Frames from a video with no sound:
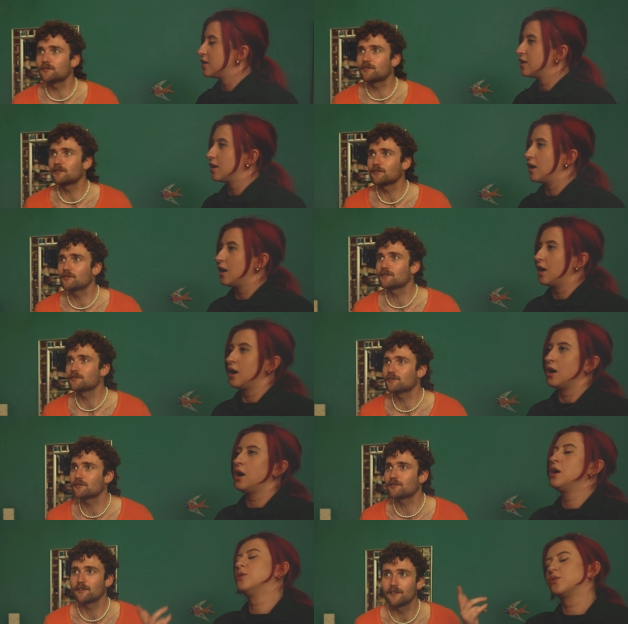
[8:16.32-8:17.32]
Speaker 1: shh, shh.
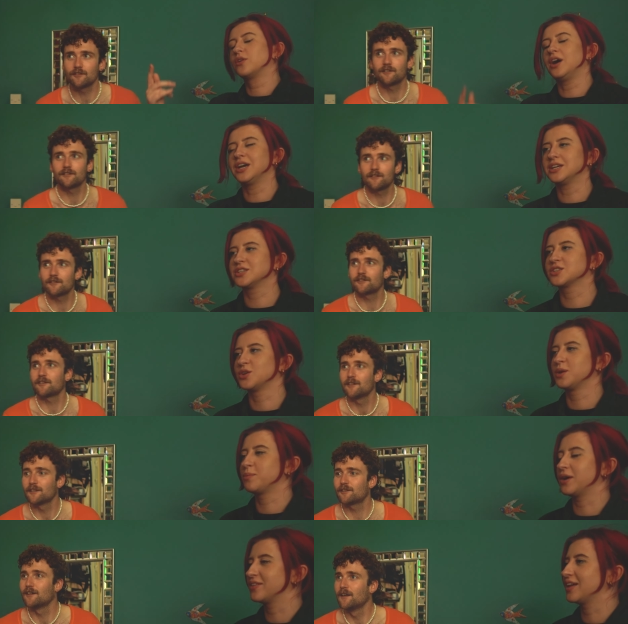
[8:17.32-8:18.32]
Oh, right.
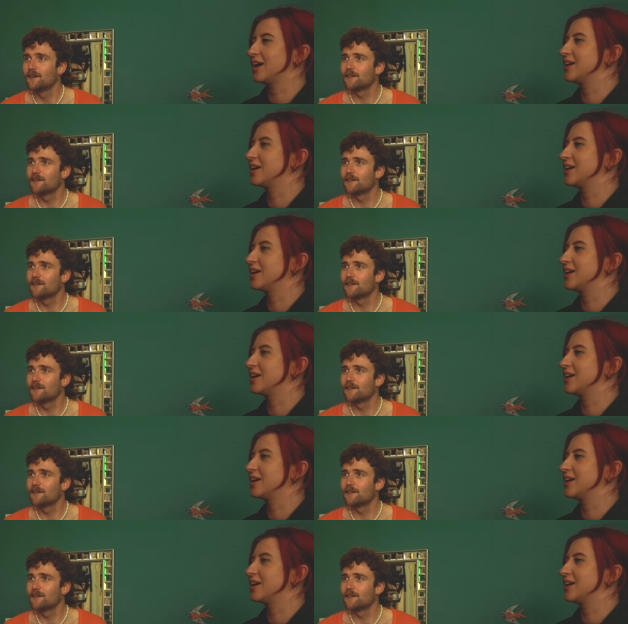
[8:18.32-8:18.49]
Oh, that, at